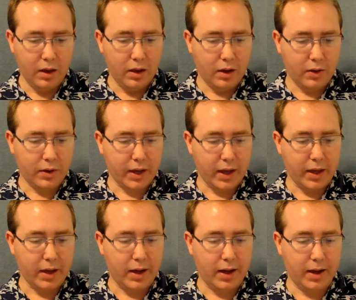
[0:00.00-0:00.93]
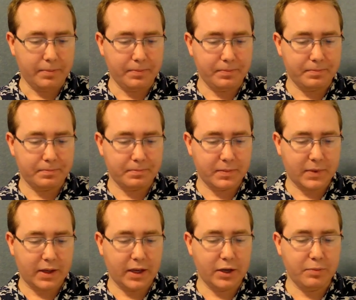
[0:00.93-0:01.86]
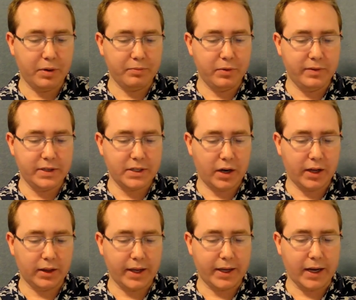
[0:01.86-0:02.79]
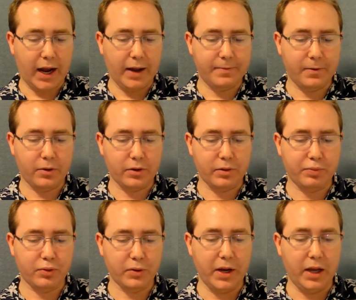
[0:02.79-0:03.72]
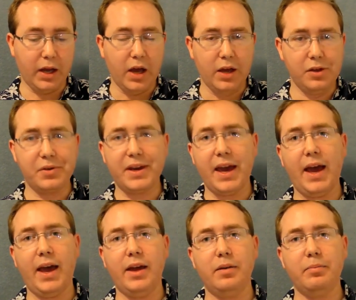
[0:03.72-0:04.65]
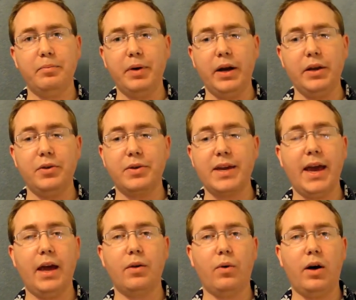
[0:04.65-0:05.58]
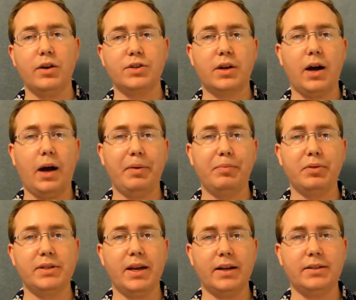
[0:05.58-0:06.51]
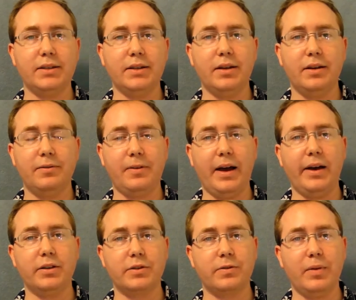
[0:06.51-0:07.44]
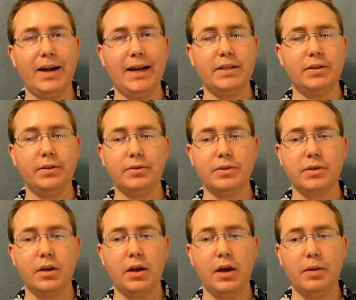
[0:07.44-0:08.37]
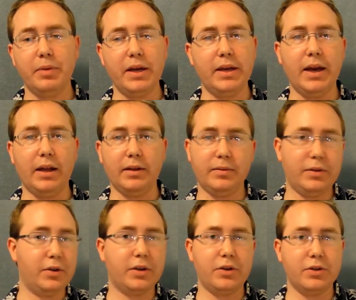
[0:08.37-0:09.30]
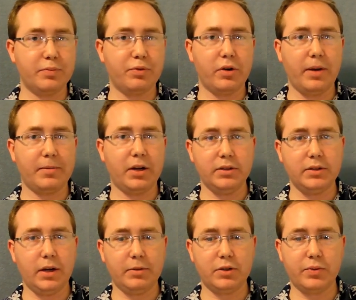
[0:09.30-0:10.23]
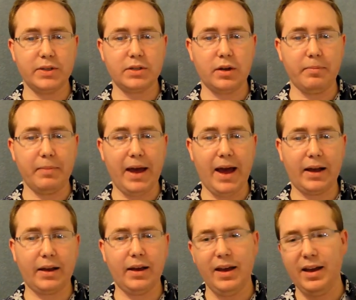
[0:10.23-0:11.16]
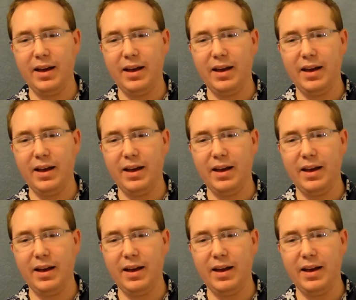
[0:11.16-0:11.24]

Okay, can you put movies on it like an iPhone or the Pre? You can, but you can't watch copy-protected files from iTunes. But yeah, you can use a program called Double Twist on Mac.